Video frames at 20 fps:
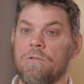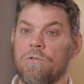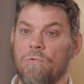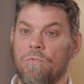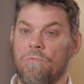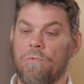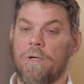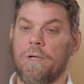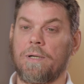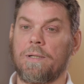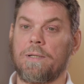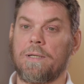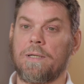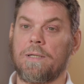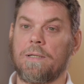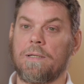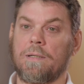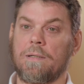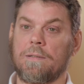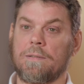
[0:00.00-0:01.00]
to
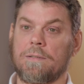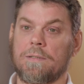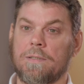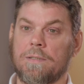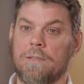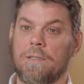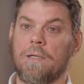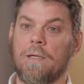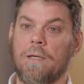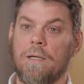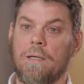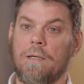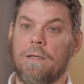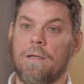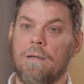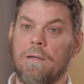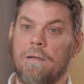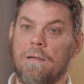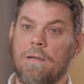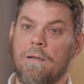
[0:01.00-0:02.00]
really see
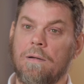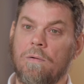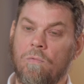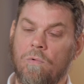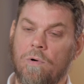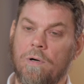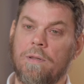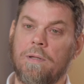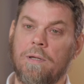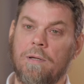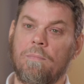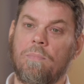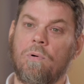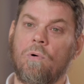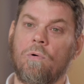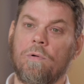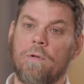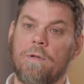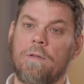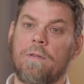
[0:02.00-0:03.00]
what are the
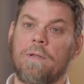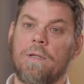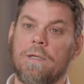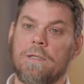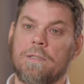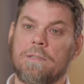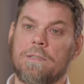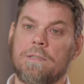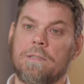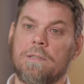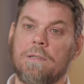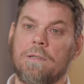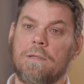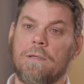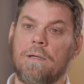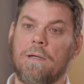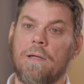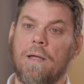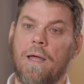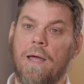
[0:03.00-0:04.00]
important things
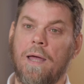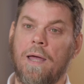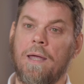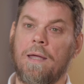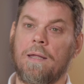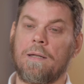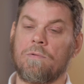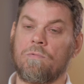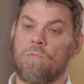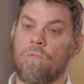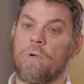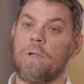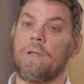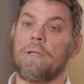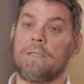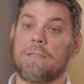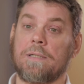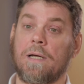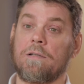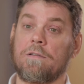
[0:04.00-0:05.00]
and
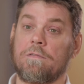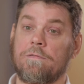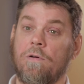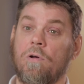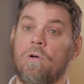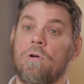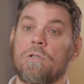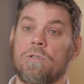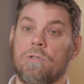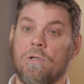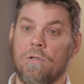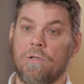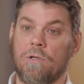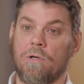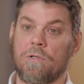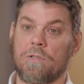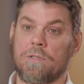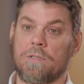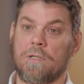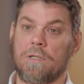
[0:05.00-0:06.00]
really start to focus on
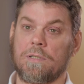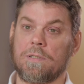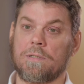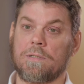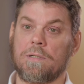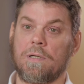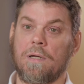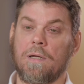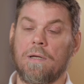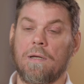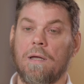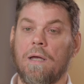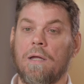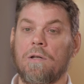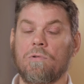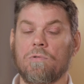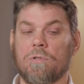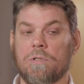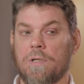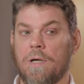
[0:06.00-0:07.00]
those things.
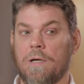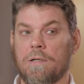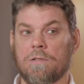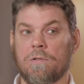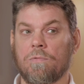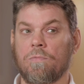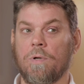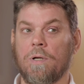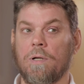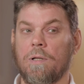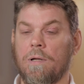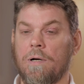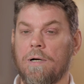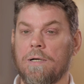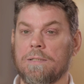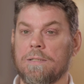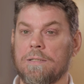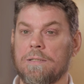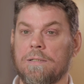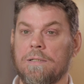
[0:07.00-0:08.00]
And you'll start to
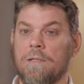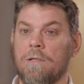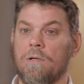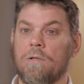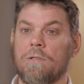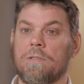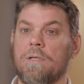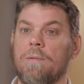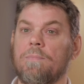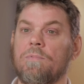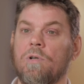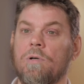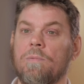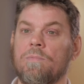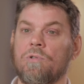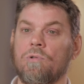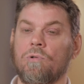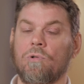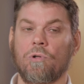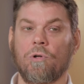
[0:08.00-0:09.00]
realise that, you know,
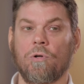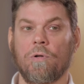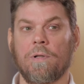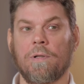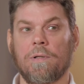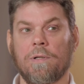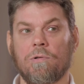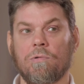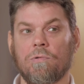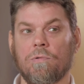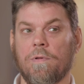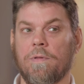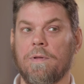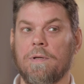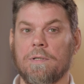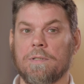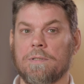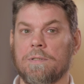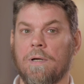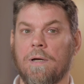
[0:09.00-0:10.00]
sometimes you'll learn little
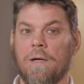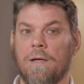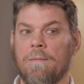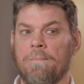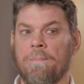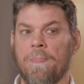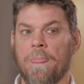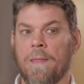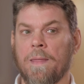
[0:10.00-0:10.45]
things like